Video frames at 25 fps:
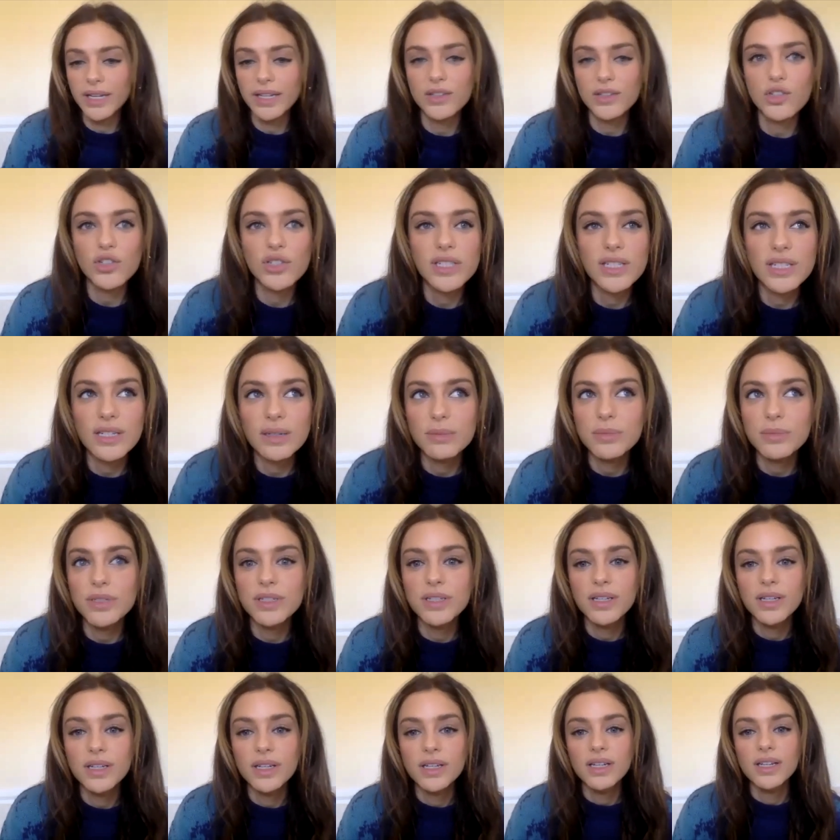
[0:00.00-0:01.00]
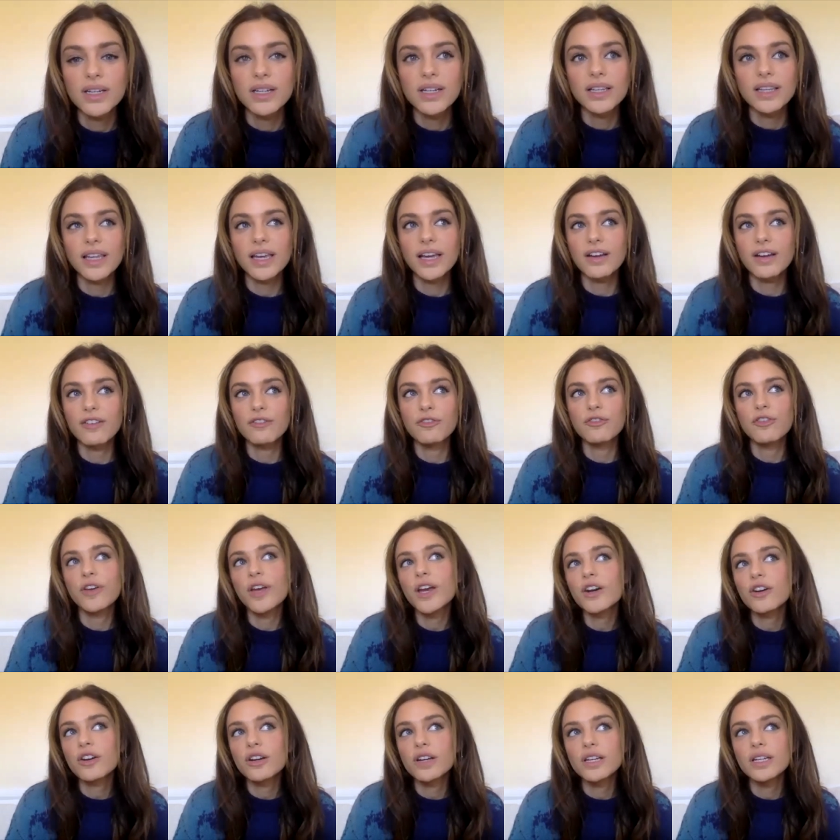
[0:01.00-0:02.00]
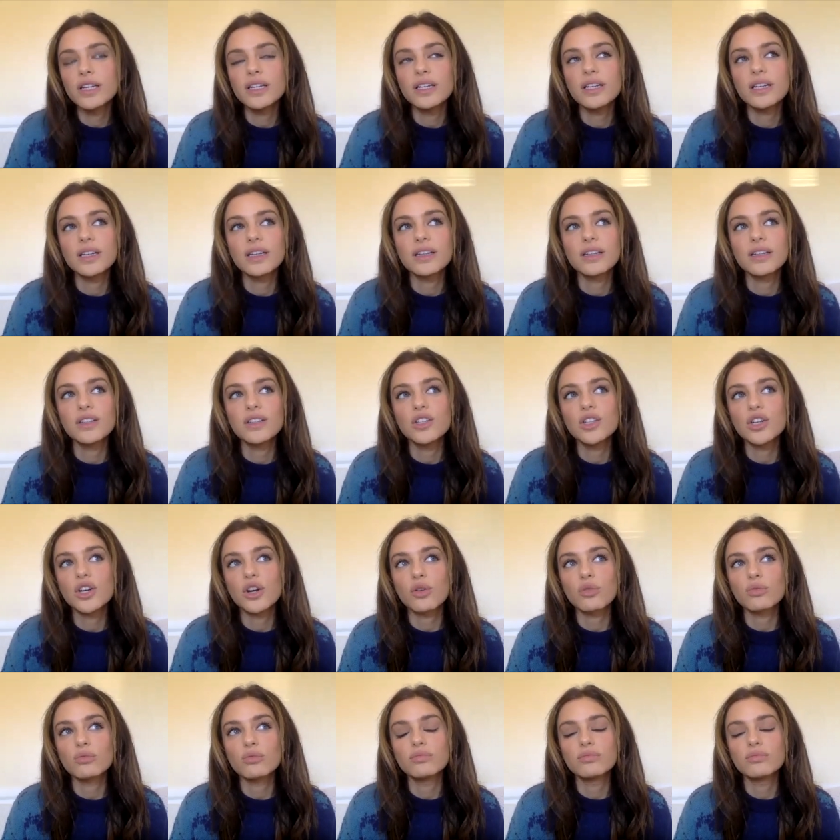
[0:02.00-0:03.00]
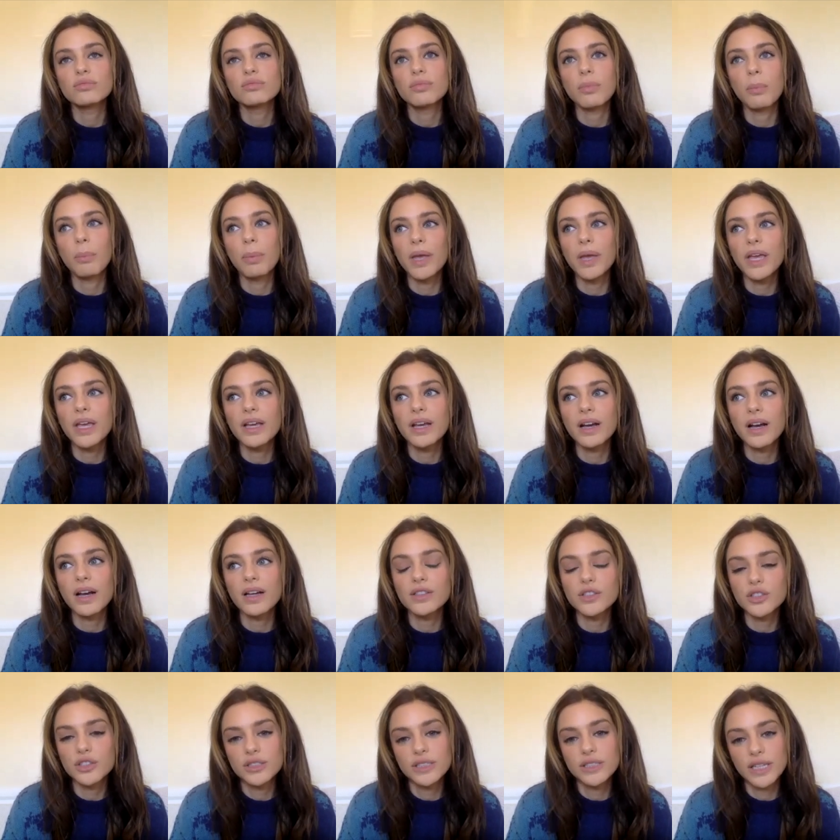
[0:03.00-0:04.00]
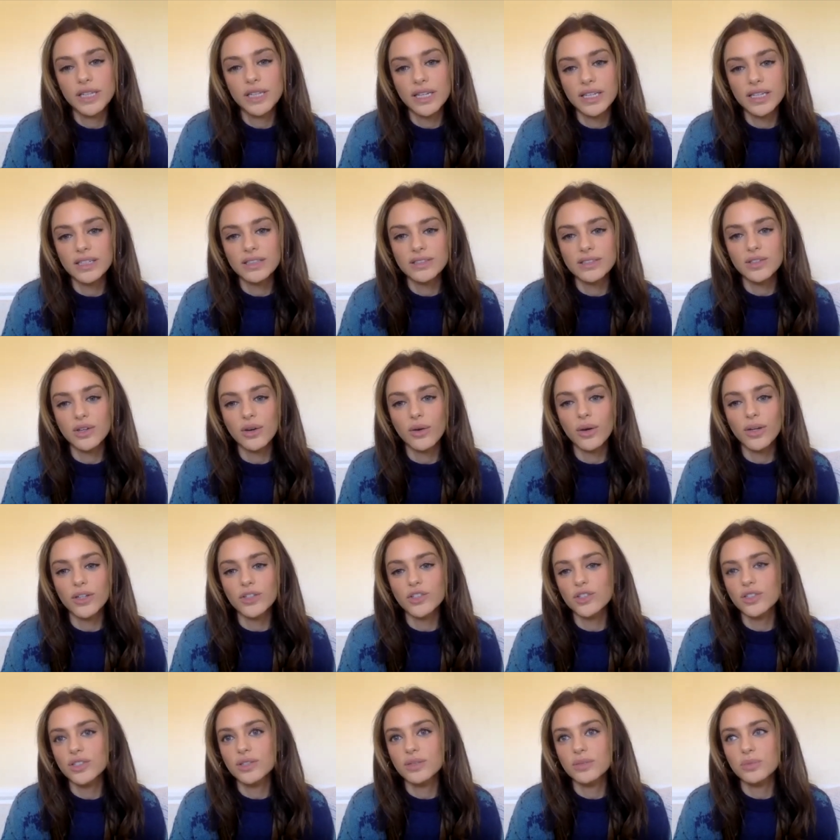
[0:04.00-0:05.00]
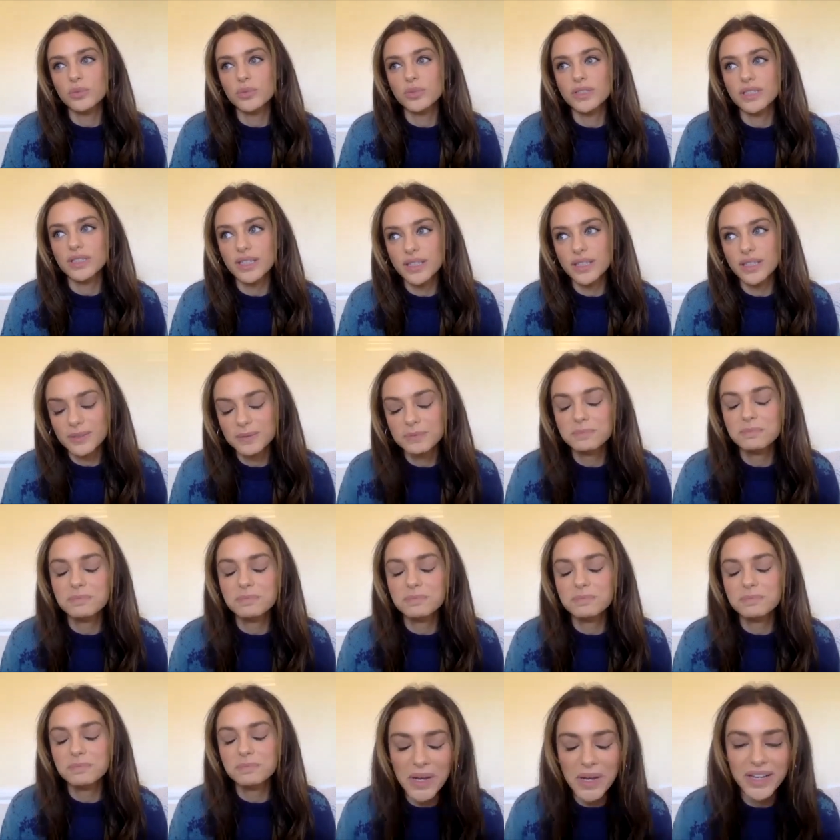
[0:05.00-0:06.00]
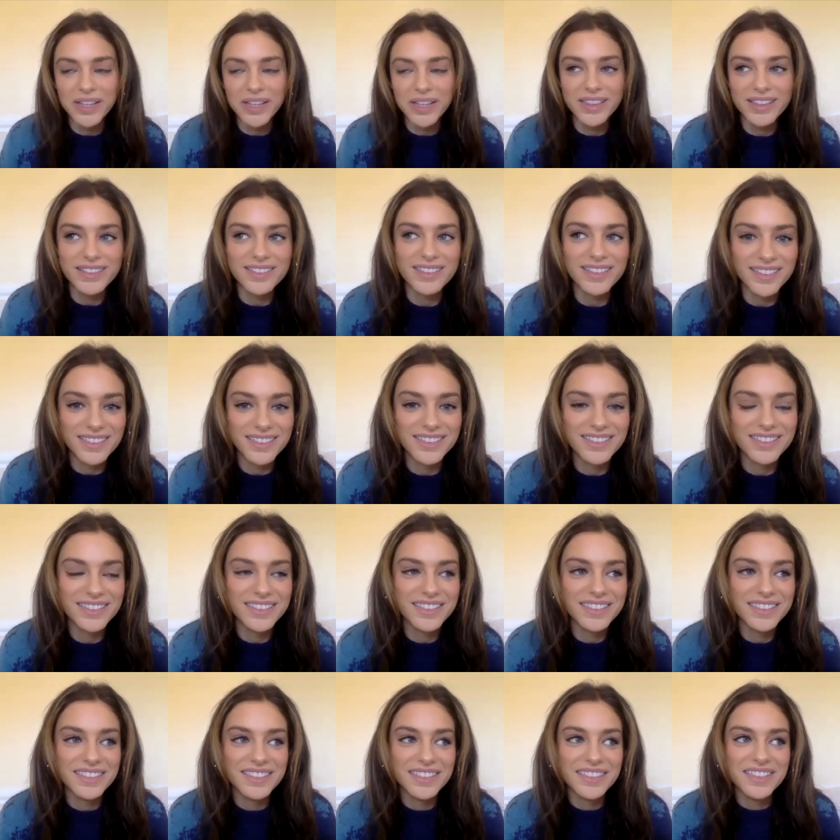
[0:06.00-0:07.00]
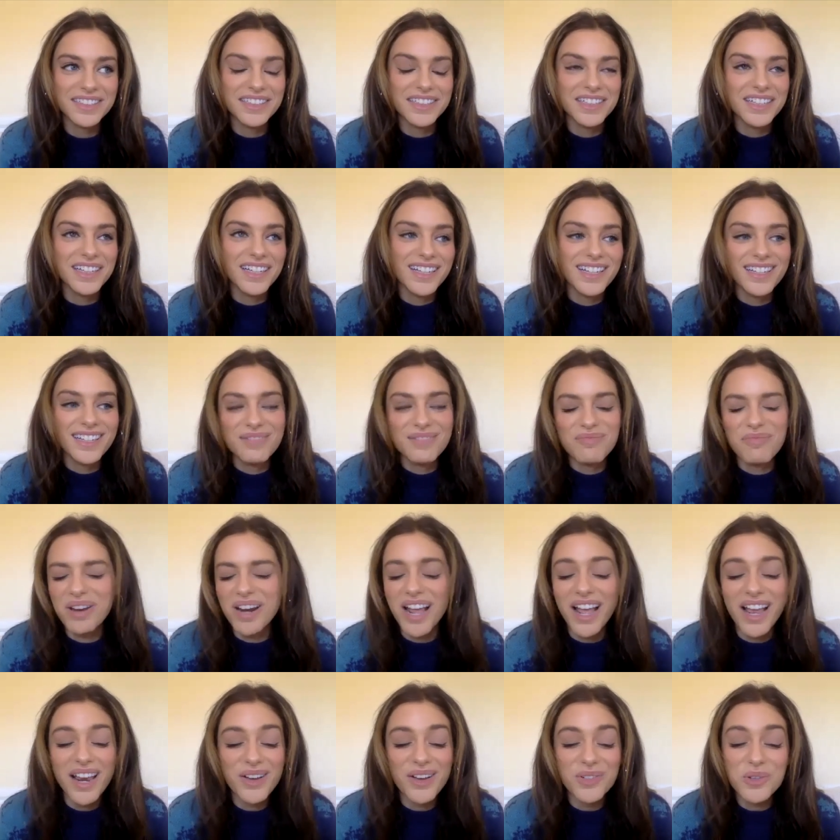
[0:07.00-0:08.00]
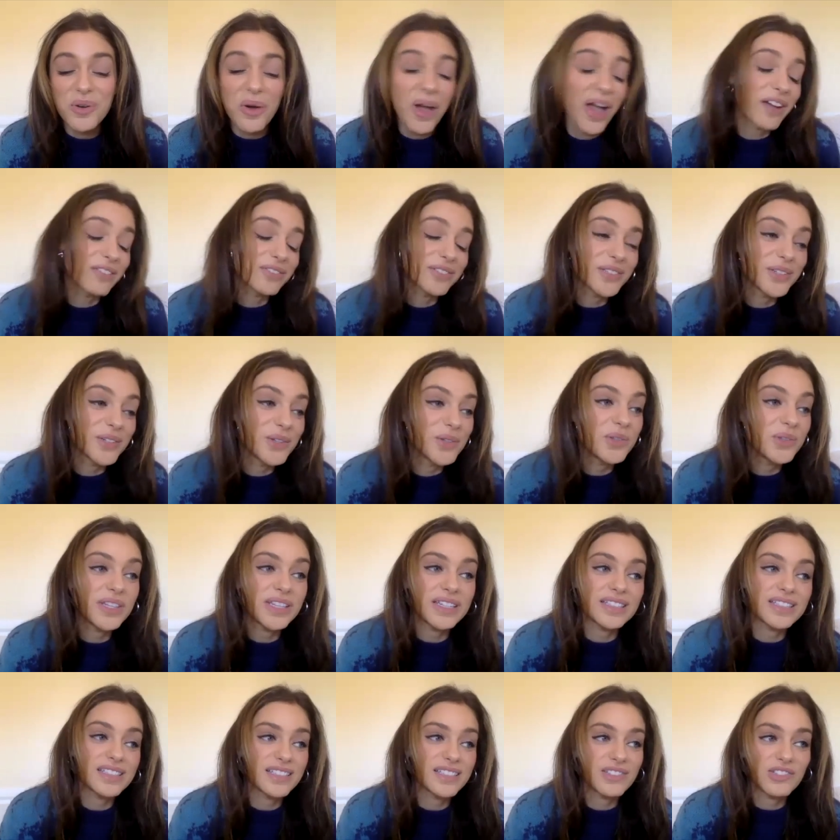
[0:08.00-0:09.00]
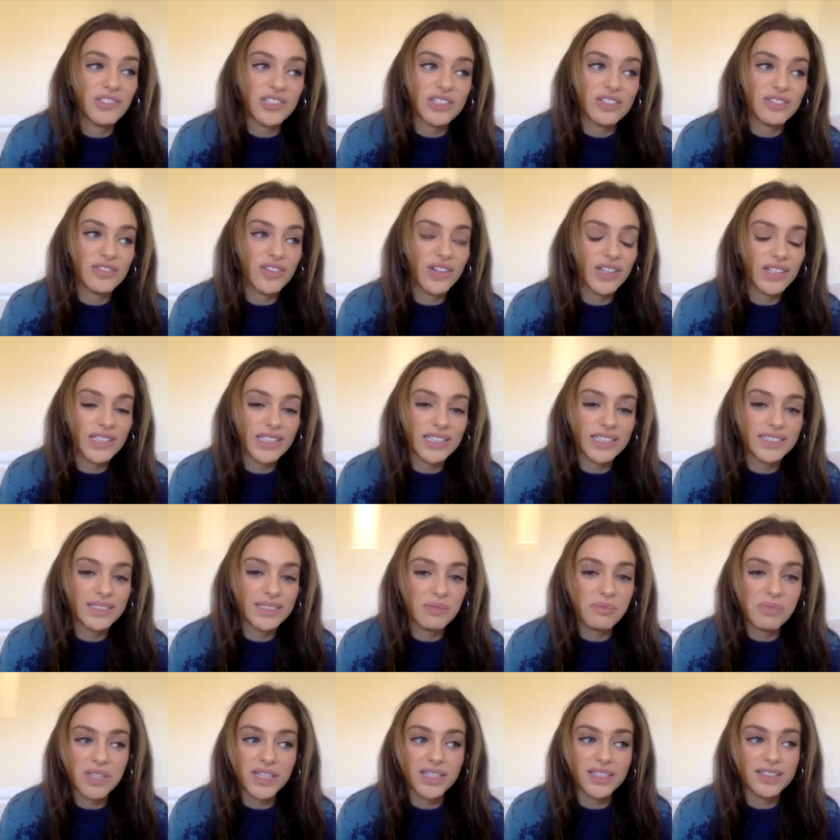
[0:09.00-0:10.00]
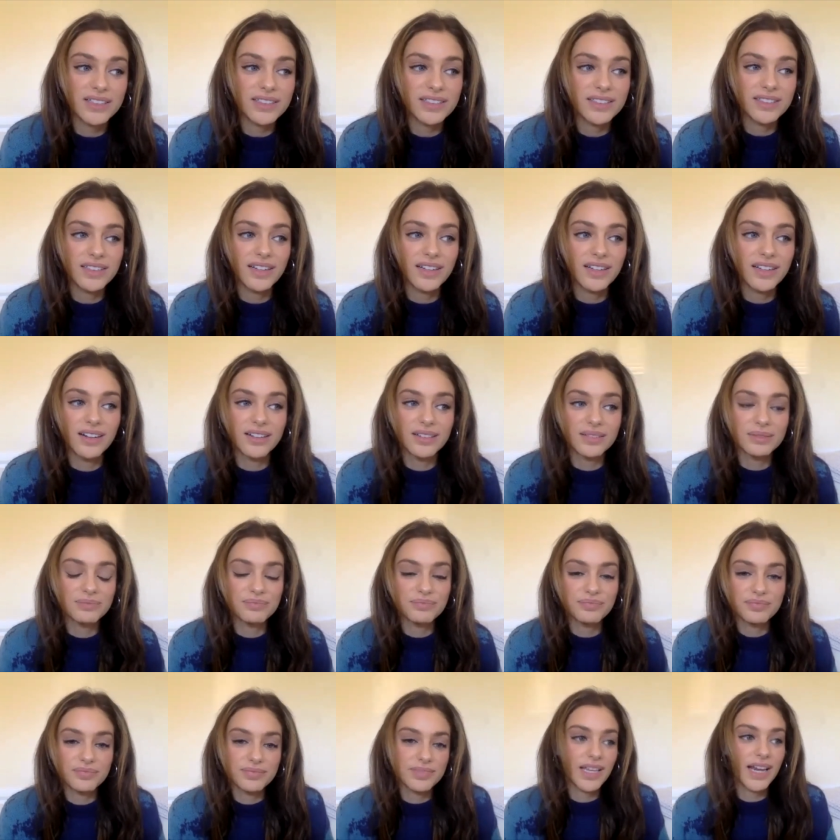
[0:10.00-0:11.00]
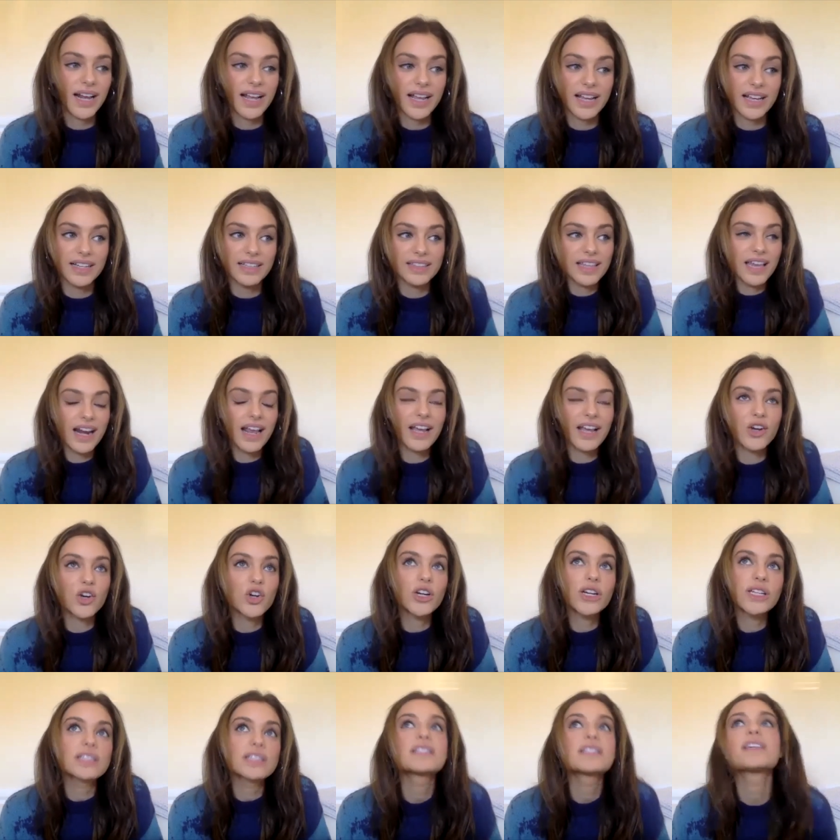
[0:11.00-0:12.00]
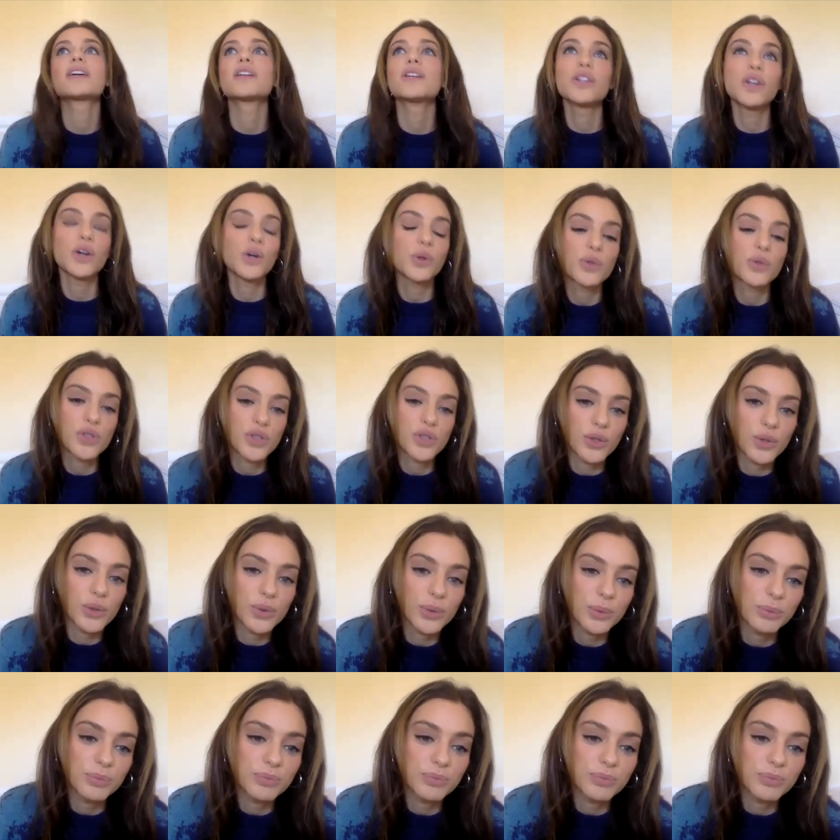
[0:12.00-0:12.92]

It just seemed like a very you know big undertaking so i just was like okay this is but i also have to do this it just felt like something um that i that i couldn't say no to